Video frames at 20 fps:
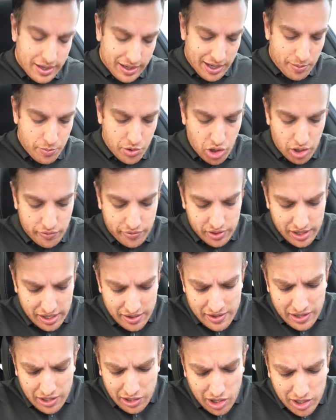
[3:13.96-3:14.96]
let me go for that.
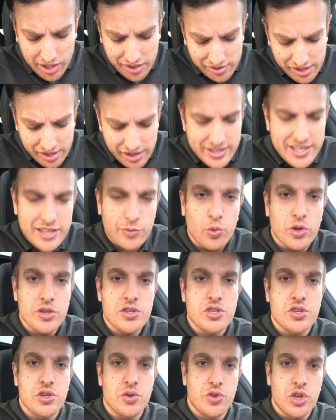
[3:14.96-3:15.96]
Like I said, I did
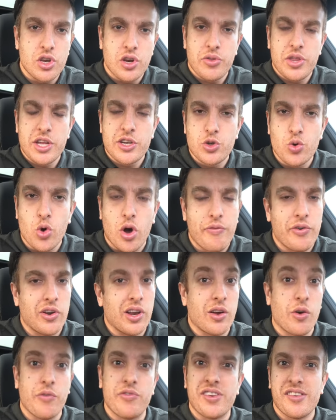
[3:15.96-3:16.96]
want to, you know, they do offer
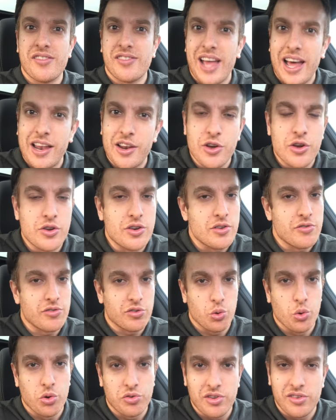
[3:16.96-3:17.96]
like obviously salad and
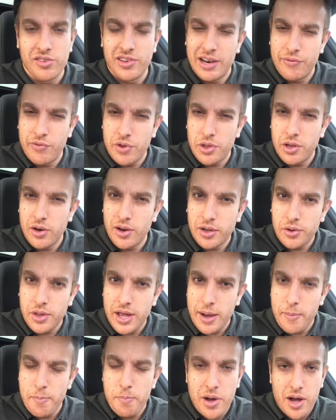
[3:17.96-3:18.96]
sauces and everything like
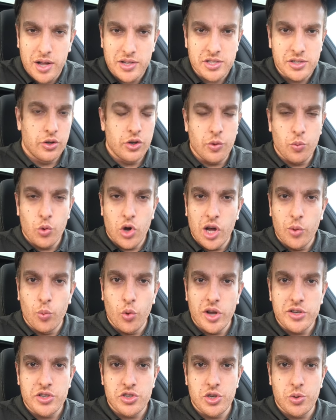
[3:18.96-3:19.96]
that, but you know what I
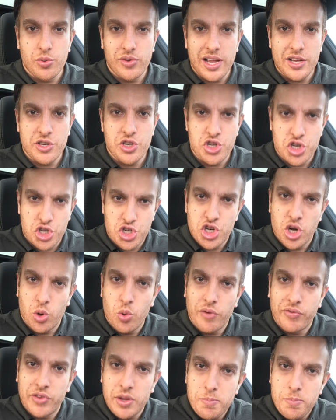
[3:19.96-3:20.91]
wanted to do was actually just show off